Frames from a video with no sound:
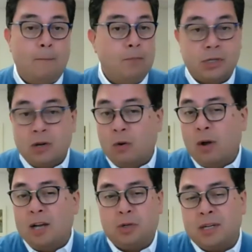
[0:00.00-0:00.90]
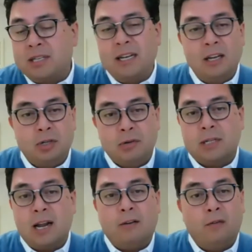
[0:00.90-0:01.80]
So addressing
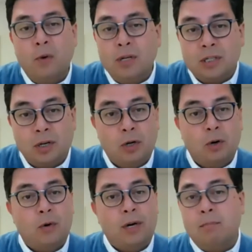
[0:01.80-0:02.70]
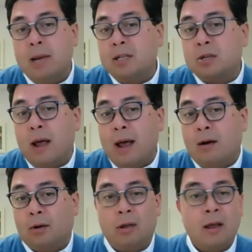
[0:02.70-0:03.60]
issues like food insecurity, mental
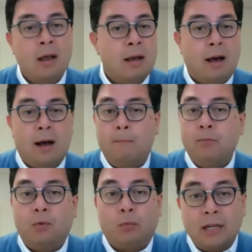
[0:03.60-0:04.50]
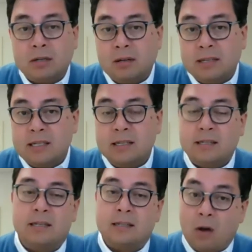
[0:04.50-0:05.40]
health, rental
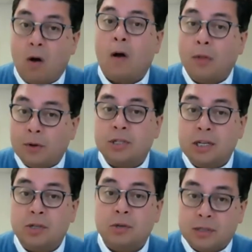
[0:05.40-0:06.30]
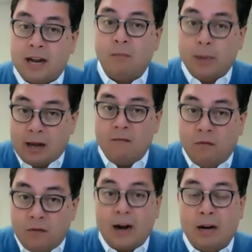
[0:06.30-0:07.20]
assistance, all those issues that have
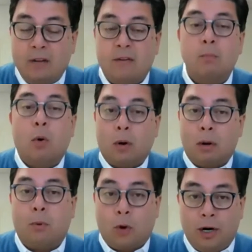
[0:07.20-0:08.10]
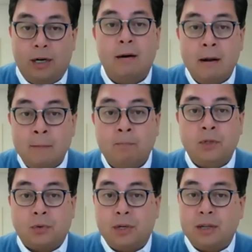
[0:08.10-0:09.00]
become even more important
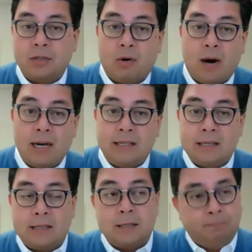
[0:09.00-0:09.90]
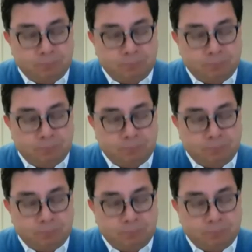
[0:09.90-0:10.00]
during this crisis.